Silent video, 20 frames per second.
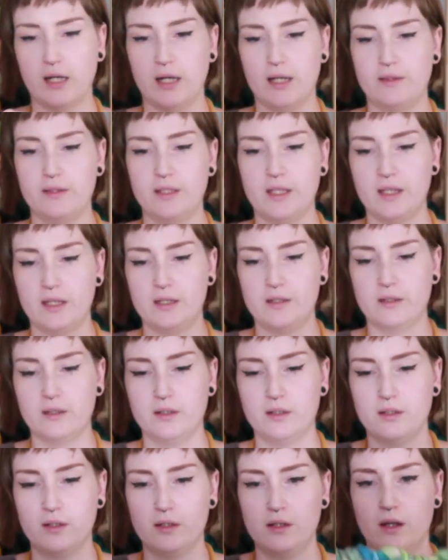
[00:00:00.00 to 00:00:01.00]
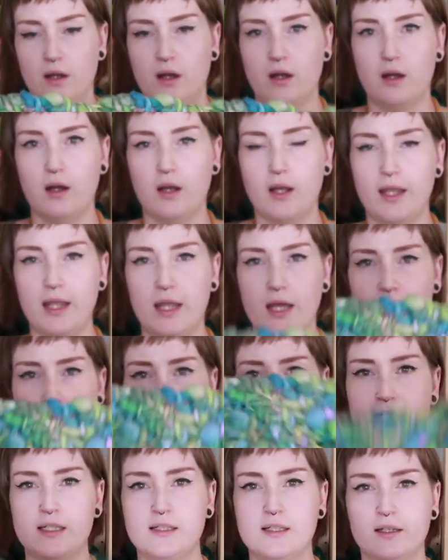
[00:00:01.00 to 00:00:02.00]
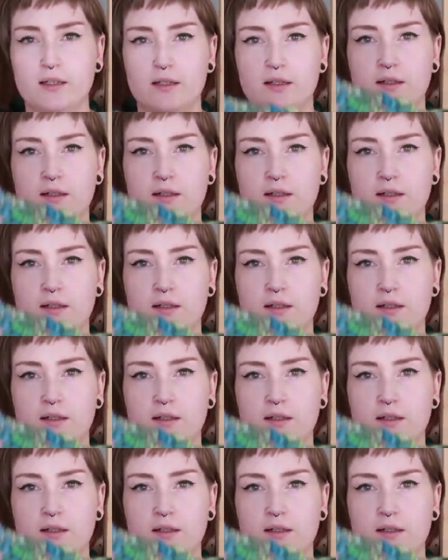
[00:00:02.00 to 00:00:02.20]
And then I had